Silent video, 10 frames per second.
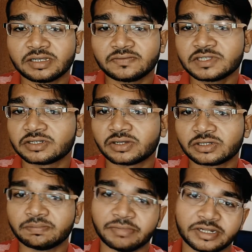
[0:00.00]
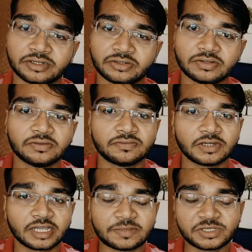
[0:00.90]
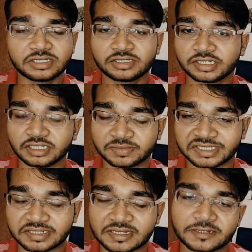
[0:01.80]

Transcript: was not meant for capturing 3D images.